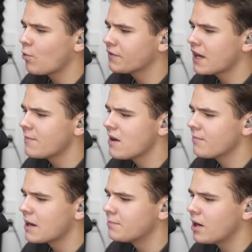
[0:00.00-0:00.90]
they mean
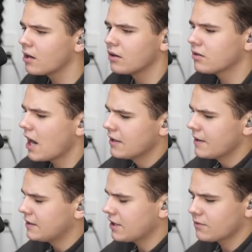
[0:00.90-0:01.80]
by bug, okay?
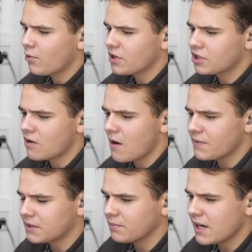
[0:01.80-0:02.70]
Doesn't want to show up
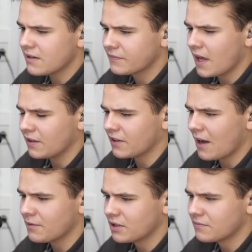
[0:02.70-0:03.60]
this plane,
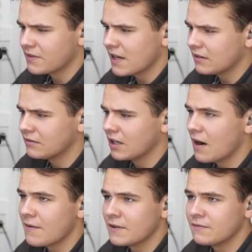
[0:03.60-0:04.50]
helicopter thing.
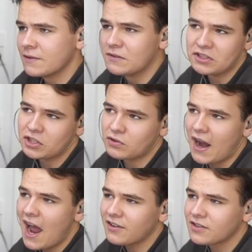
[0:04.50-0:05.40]
Just
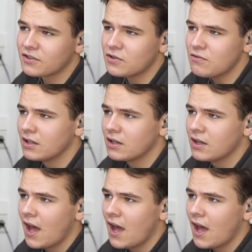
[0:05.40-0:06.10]
crashed too. That's